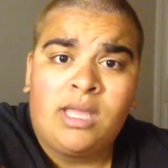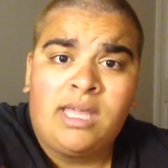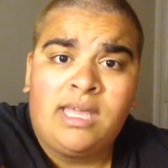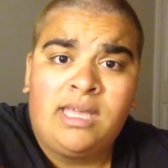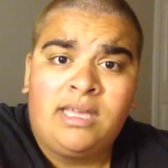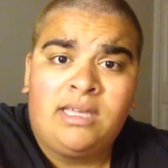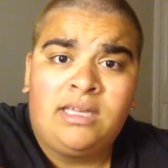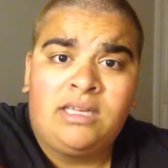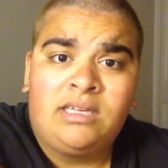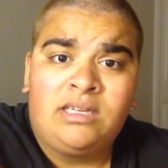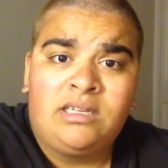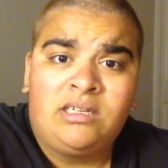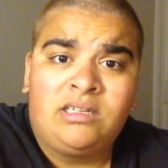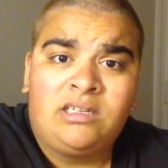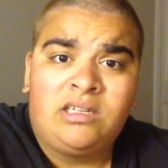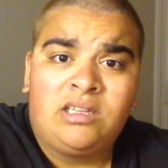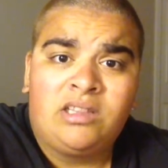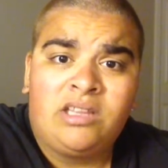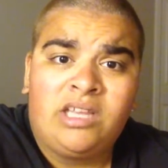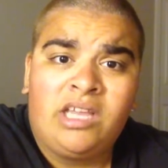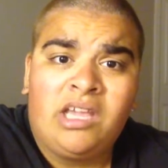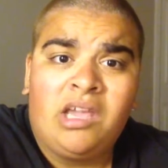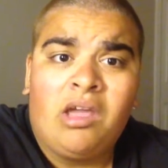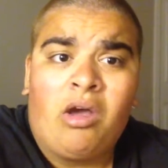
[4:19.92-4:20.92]
and
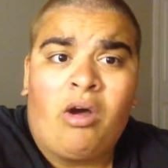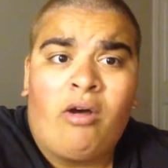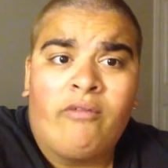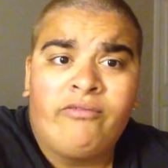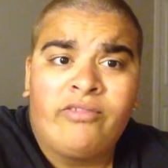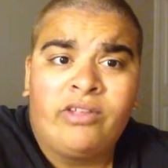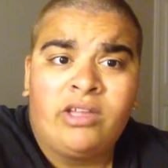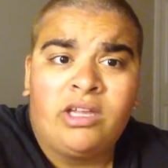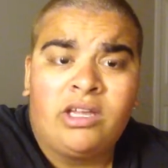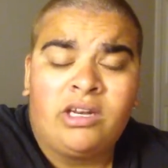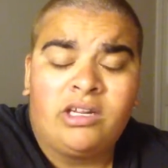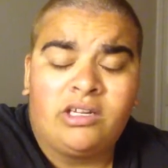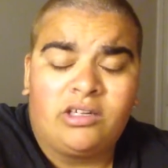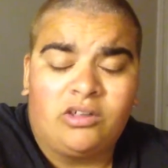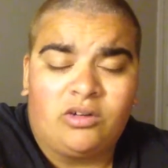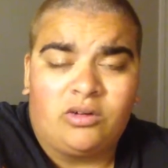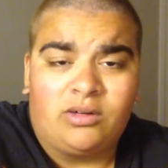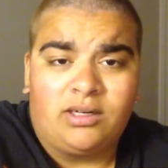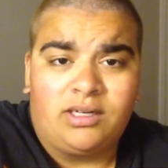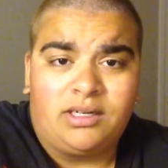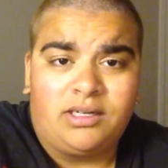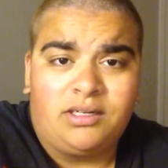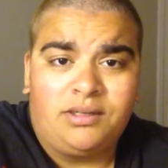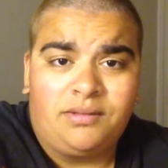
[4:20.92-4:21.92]
they often get
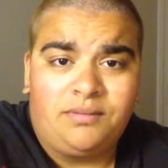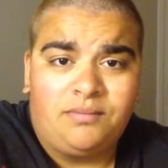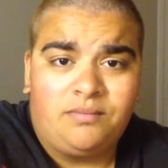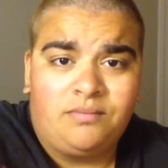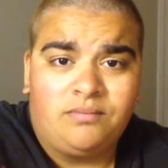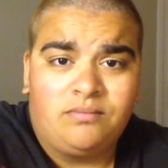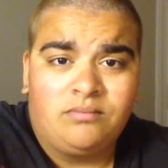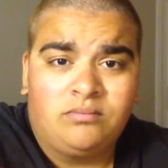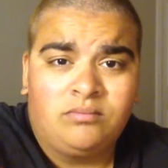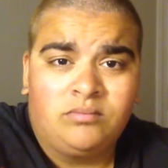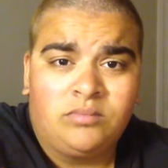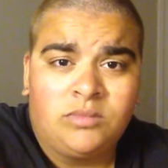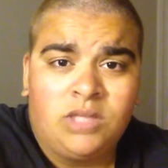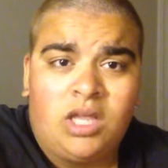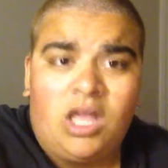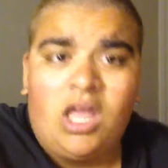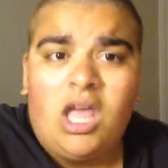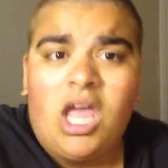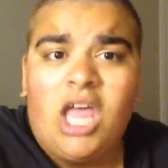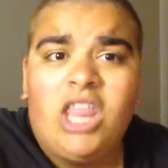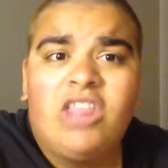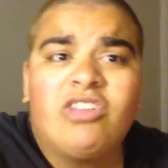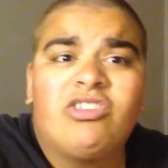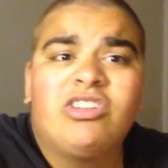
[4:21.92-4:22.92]
ignored.
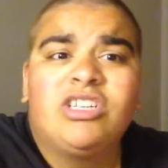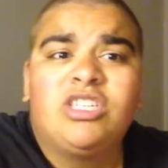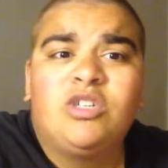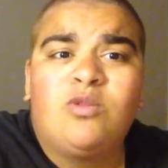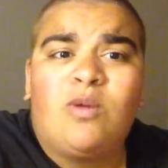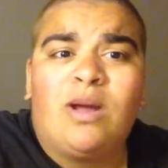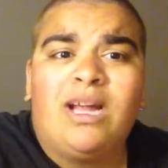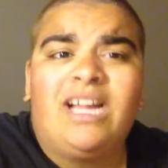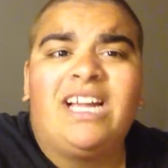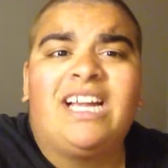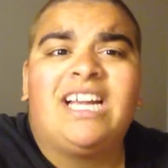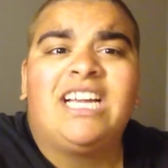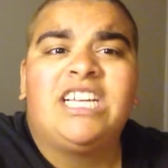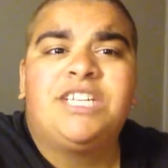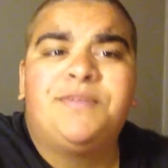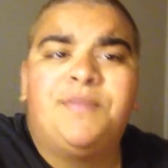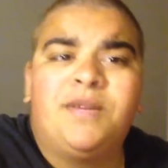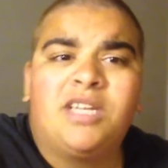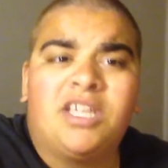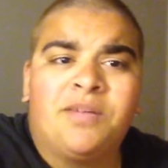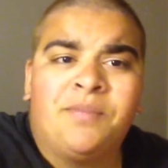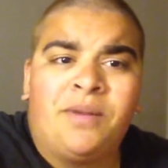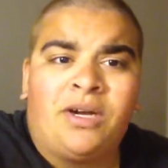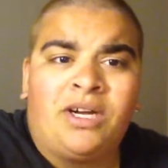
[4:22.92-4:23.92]
And the reason why I
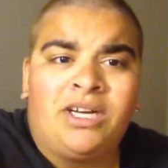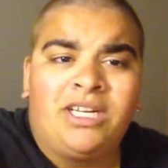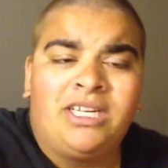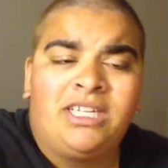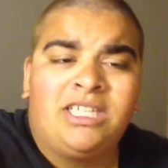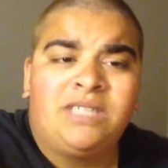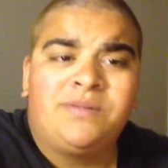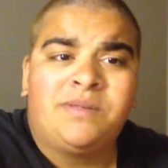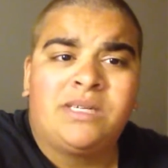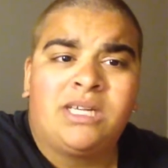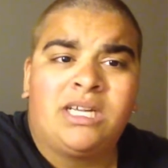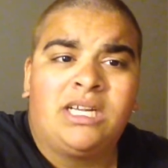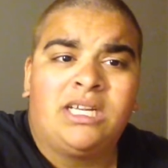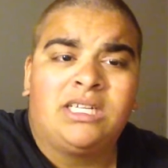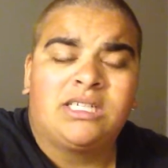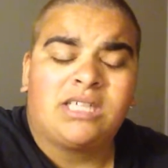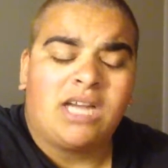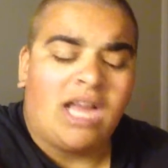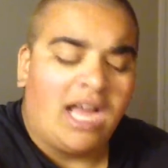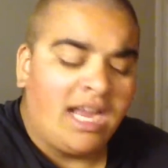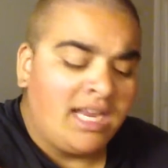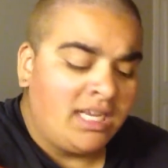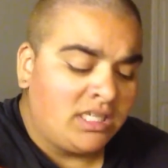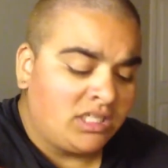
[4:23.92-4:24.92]
speak about it is
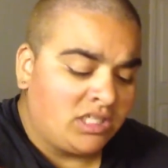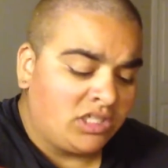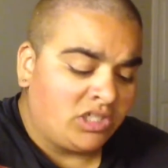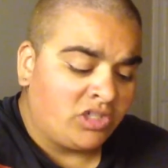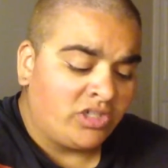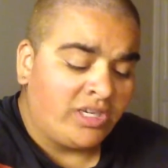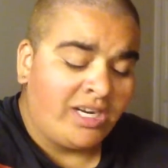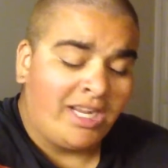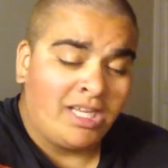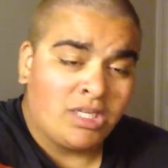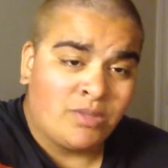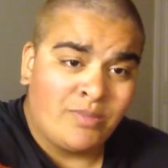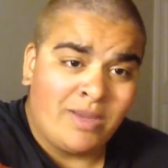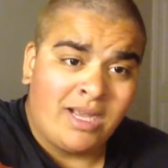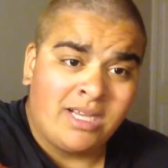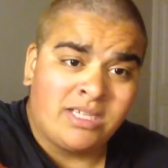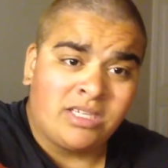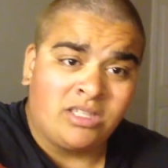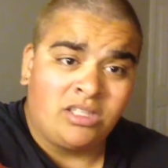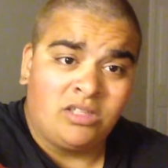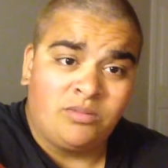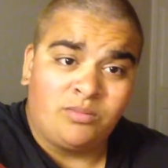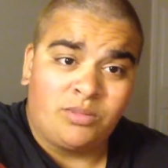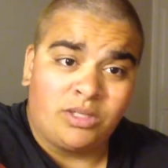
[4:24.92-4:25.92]
because I, as a trans
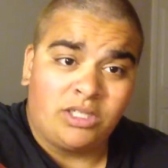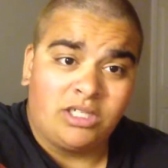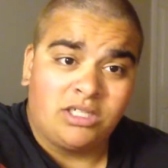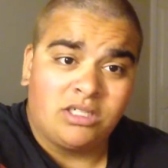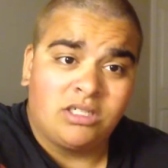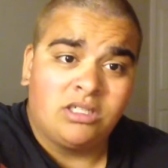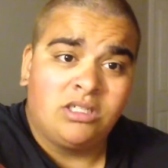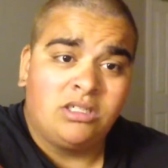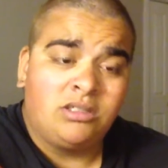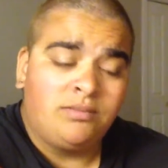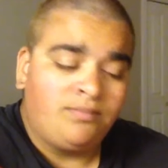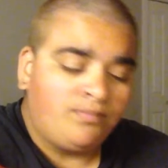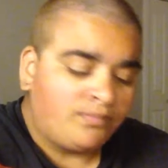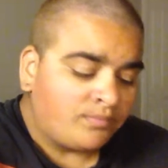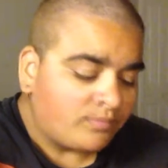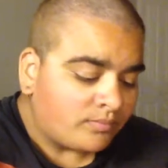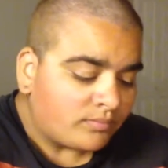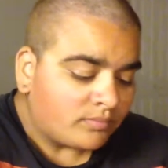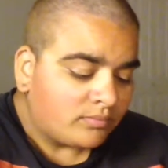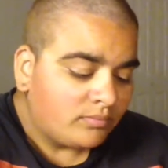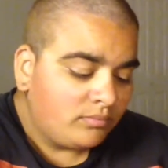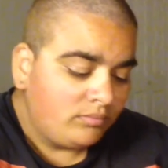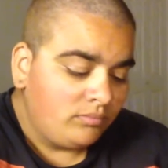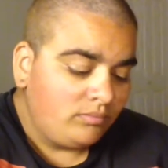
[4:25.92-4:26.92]
masculine person,
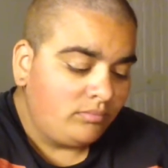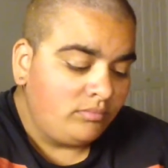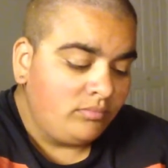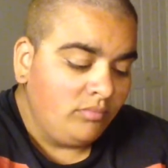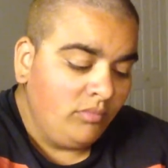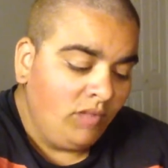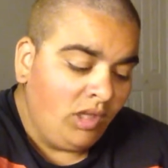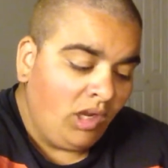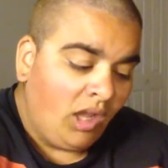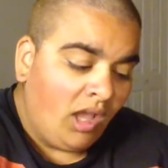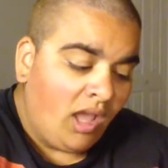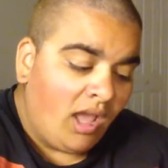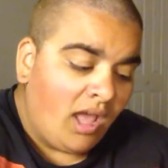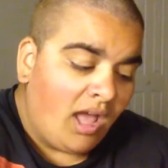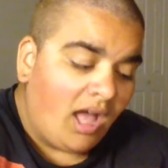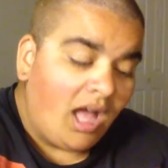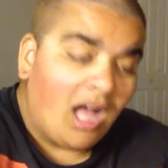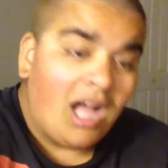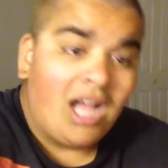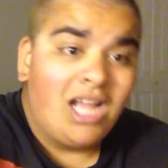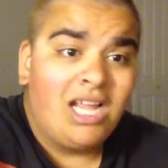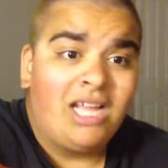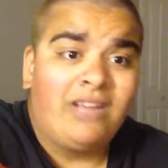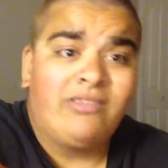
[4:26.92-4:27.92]

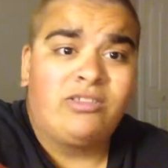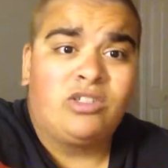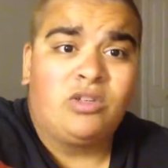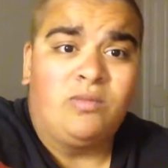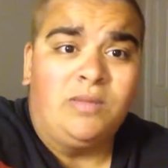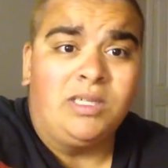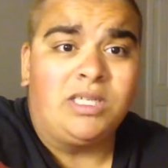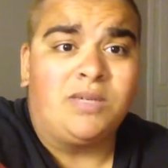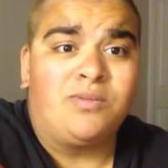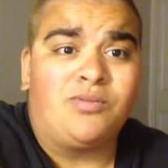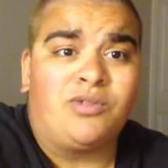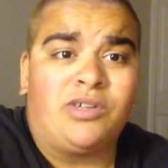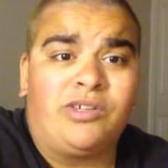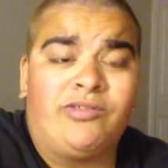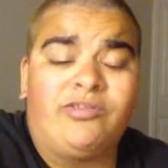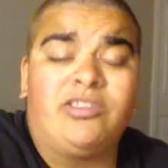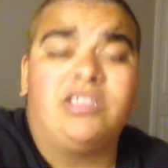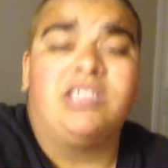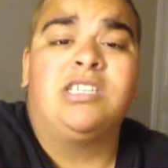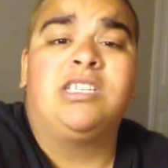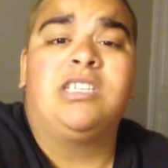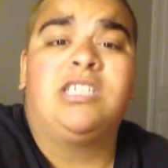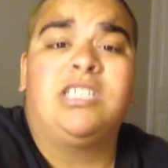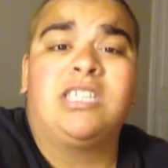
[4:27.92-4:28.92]
I have so much
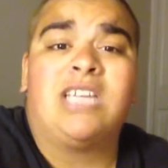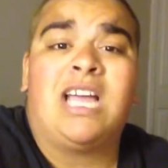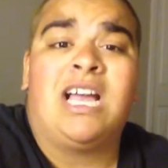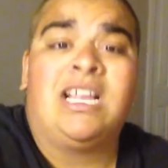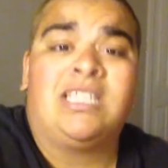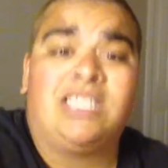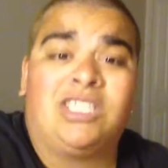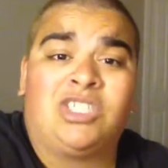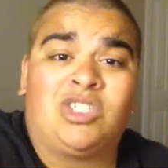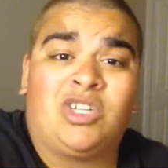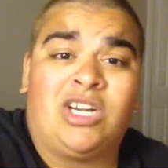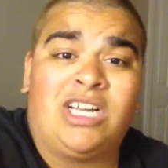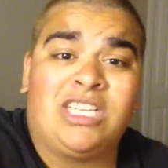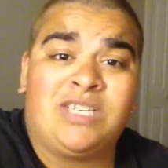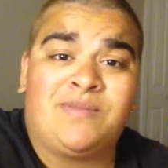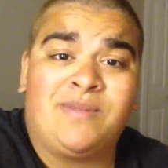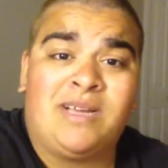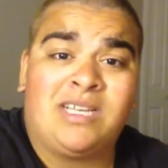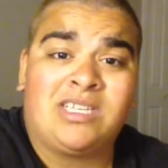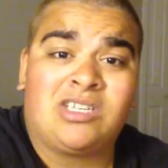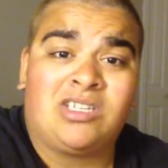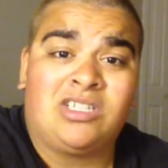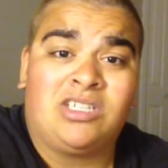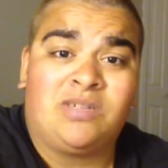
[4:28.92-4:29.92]
privilege as a trans
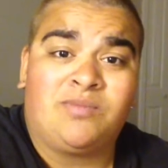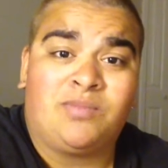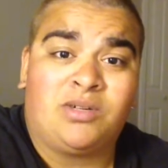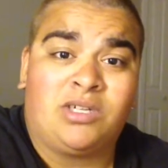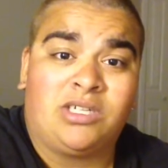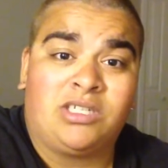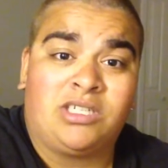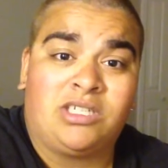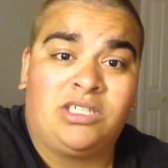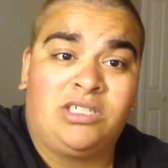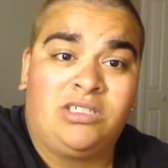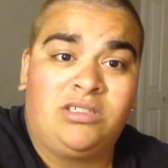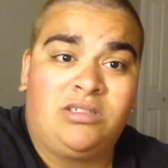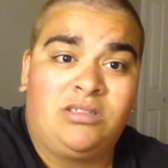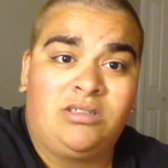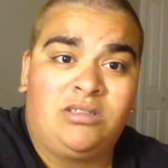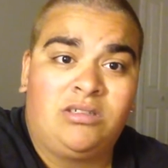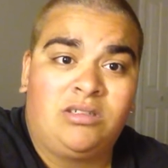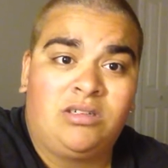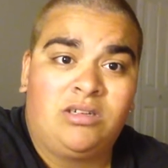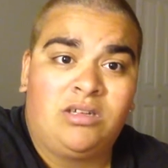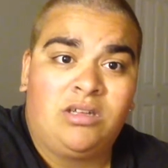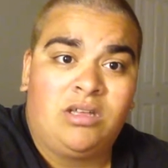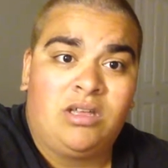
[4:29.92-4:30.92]
masculine person,
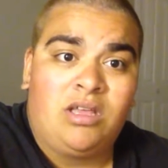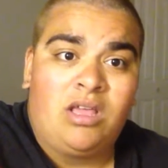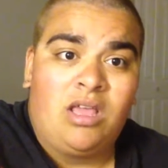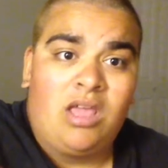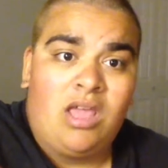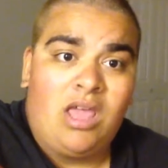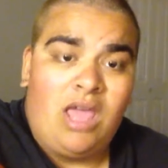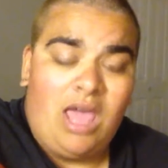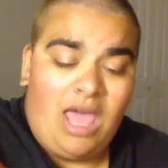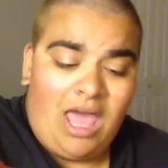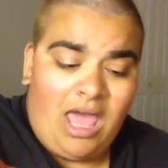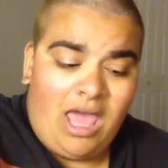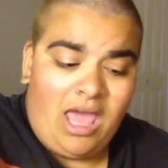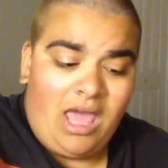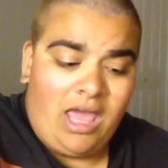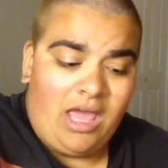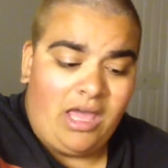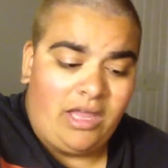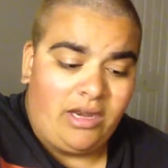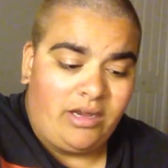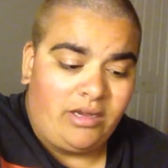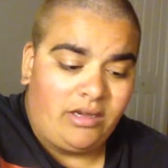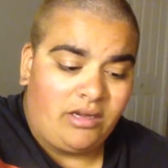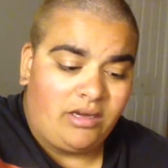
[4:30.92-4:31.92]

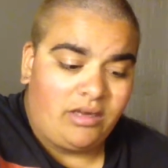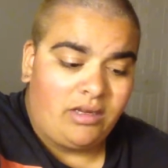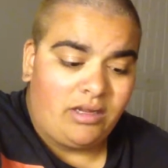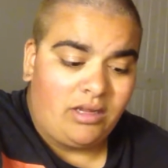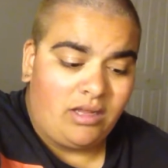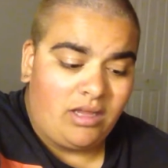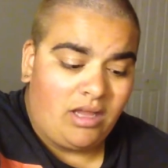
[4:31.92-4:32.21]
and